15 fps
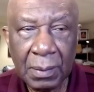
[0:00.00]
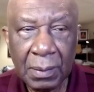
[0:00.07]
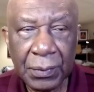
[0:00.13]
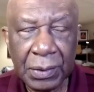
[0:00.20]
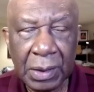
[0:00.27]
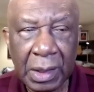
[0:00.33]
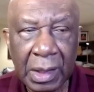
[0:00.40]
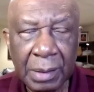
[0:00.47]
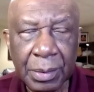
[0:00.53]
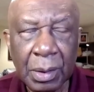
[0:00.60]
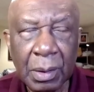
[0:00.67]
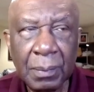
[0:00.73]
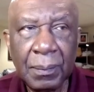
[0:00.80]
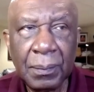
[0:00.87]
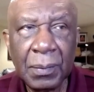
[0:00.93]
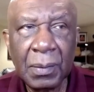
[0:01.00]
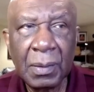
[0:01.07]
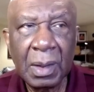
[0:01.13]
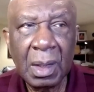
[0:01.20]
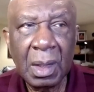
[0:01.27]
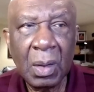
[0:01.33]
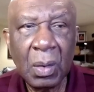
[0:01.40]
for their labor.
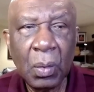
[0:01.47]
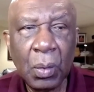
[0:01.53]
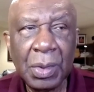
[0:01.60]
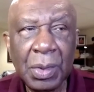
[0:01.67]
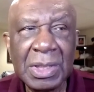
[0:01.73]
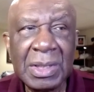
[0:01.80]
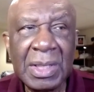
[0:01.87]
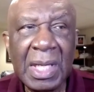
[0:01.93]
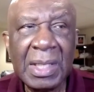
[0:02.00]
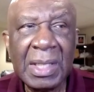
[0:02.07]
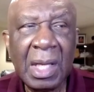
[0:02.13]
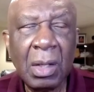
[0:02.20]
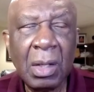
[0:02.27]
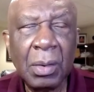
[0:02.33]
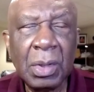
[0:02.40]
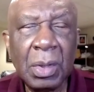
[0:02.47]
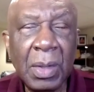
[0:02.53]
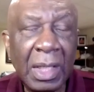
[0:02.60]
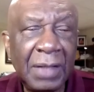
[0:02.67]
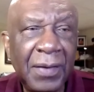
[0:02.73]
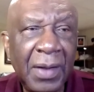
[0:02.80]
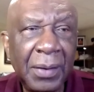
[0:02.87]
We're saying now you
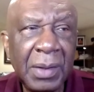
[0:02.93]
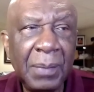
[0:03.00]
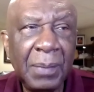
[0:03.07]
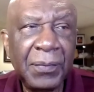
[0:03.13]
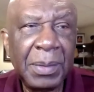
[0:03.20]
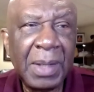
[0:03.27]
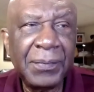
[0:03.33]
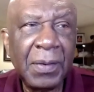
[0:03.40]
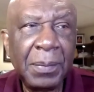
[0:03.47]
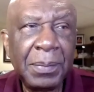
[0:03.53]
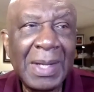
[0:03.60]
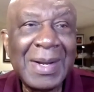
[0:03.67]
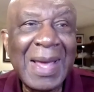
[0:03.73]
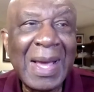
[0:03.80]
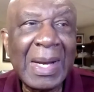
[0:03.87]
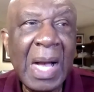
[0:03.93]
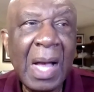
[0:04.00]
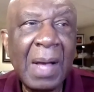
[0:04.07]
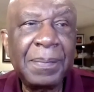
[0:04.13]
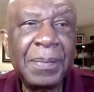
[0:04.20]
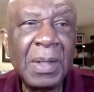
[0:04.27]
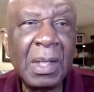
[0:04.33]
got to value them from the neck
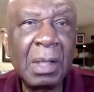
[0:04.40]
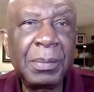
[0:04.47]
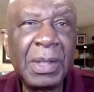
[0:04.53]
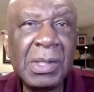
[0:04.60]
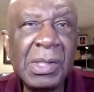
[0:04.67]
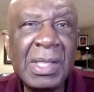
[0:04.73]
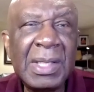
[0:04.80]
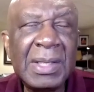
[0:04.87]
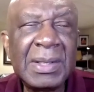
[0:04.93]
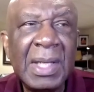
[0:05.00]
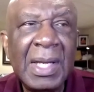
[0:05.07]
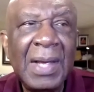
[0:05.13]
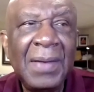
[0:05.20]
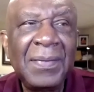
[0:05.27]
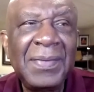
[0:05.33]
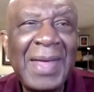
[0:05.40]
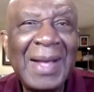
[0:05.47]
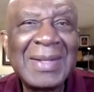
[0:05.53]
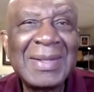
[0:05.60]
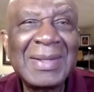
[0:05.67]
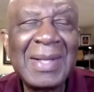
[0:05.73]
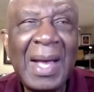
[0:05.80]
up, because
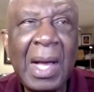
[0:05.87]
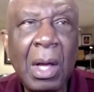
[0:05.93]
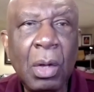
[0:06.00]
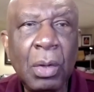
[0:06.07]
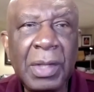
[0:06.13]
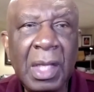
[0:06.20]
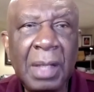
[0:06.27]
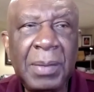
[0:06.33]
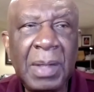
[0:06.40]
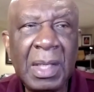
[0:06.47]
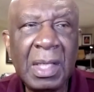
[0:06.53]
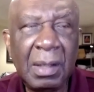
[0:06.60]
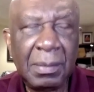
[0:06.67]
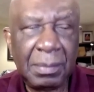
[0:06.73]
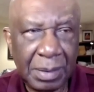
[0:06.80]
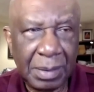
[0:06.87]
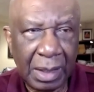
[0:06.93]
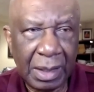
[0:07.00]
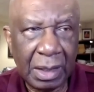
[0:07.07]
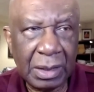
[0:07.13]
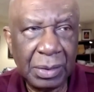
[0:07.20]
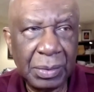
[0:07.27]
that's how they become
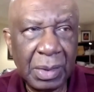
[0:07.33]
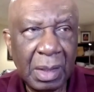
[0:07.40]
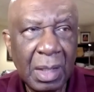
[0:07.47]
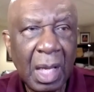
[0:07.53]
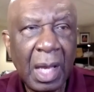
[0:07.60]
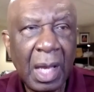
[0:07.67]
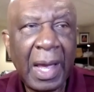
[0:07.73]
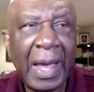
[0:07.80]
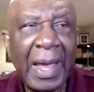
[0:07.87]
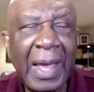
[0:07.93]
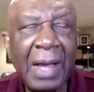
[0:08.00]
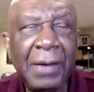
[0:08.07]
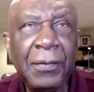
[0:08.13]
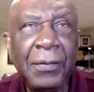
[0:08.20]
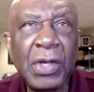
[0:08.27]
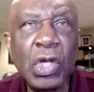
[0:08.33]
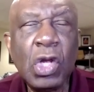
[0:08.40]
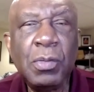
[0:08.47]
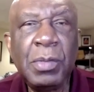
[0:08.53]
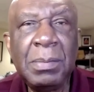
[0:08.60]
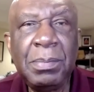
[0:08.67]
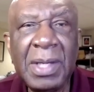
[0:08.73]
included. Every
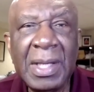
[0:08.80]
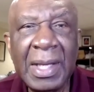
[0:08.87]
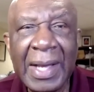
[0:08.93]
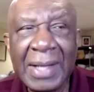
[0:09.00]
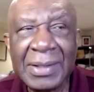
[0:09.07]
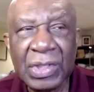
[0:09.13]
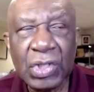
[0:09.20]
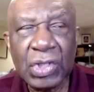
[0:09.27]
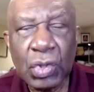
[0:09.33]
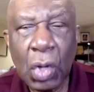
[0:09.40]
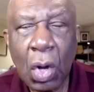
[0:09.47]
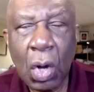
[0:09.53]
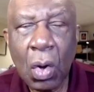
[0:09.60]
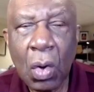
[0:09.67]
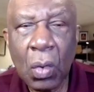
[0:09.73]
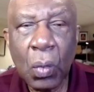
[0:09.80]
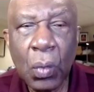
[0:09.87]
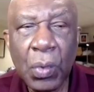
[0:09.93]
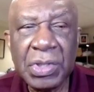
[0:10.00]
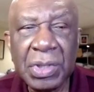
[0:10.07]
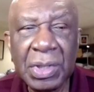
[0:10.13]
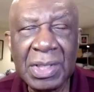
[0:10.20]
human being has a strong
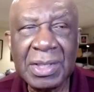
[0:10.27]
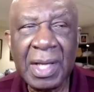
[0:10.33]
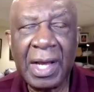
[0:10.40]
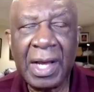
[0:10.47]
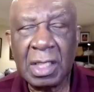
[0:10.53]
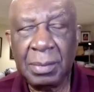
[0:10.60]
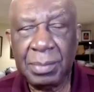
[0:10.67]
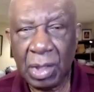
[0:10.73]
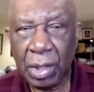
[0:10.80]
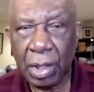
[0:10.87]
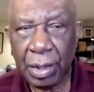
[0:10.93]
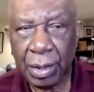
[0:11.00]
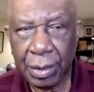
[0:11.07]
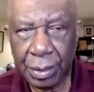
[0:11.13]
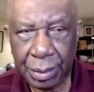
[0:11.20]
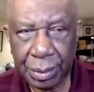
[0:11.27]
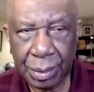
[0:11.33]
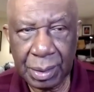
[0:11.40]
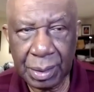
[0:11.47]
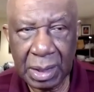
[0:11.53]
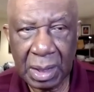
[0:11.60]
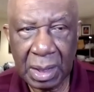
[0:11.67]
wish or desire to be
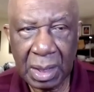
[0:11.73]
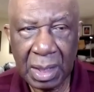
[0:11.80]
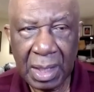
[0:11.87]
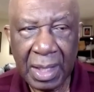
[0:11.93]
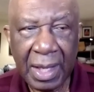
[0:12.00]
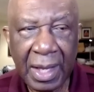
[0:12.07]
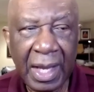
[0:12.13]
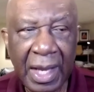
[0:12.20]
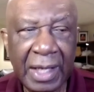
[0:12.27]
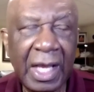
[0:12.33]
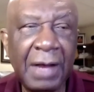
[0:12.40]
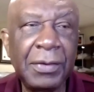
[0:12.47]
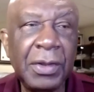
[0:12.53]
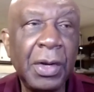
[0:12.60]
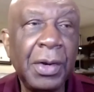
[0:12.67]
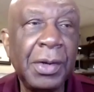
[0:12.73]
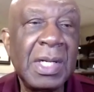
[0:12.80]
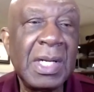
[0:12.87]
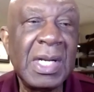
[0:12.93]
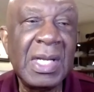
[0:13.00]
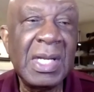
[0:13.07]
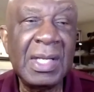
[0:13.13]
heard and have their
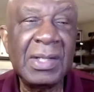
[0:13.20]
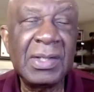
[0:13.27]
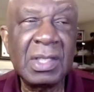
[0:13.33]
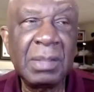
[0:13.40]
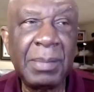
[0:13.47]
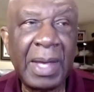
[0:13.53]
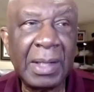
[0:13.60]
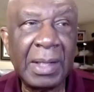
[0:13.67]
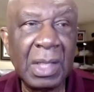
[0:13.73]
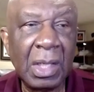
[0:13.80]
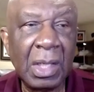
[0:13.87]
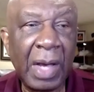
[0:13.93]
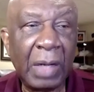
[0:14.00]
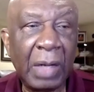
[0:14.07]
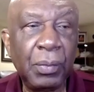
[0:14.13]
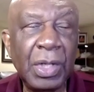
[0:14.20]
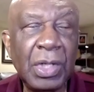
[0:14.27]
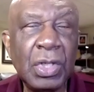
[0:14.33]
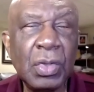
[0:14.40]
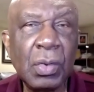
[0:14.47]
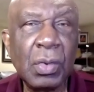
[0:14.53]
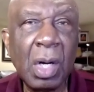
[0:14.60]
needs met, and
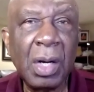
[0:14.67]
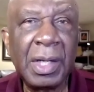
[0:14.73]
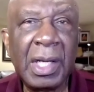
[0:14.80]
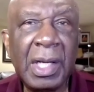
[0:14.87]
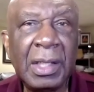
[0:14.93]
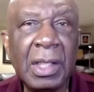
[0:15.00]
when you are